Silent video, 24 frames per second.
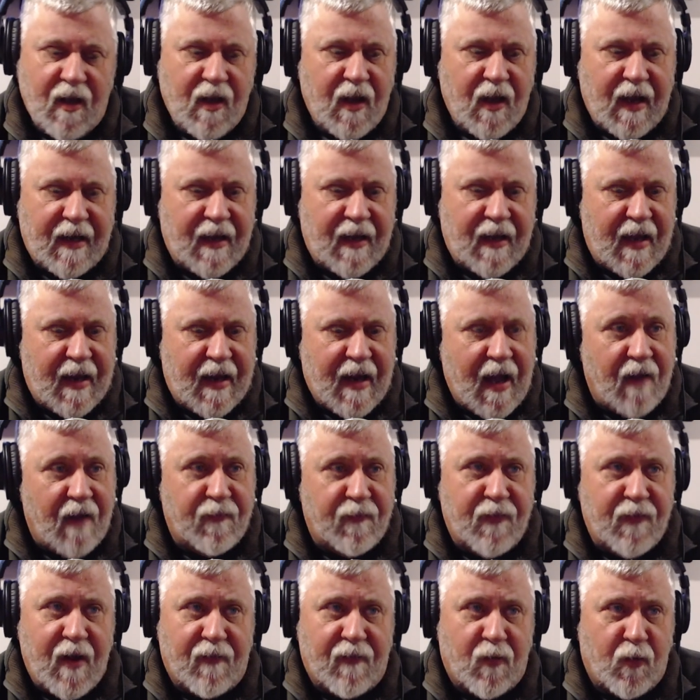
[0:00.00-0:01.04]
And I've
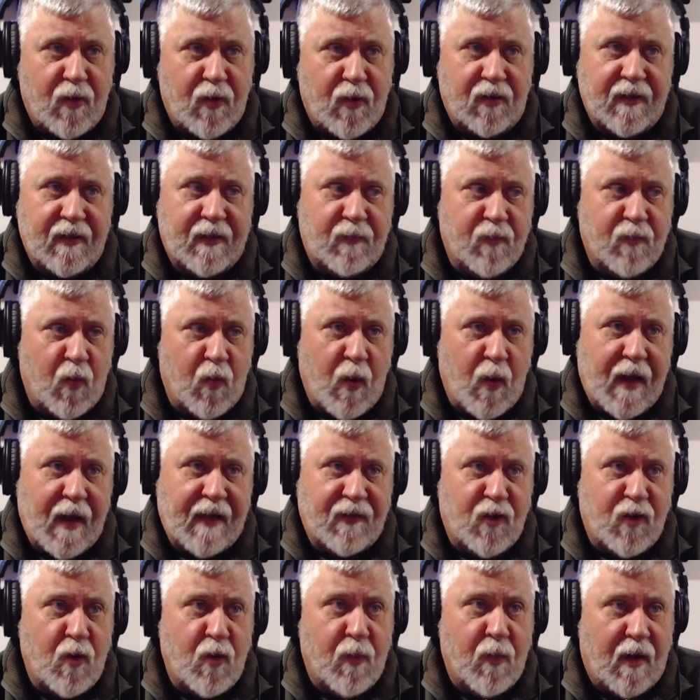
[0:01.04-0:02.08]
never really
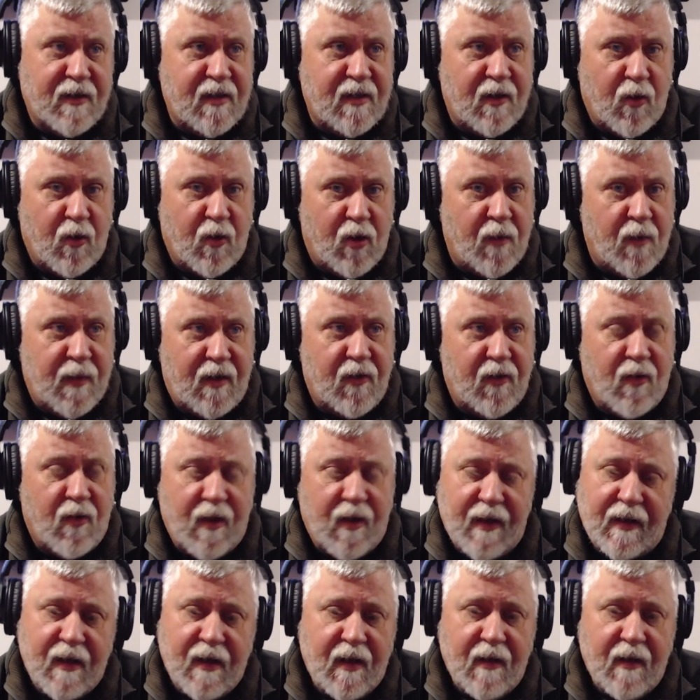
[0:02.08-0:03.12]
weighed too much in on them either. A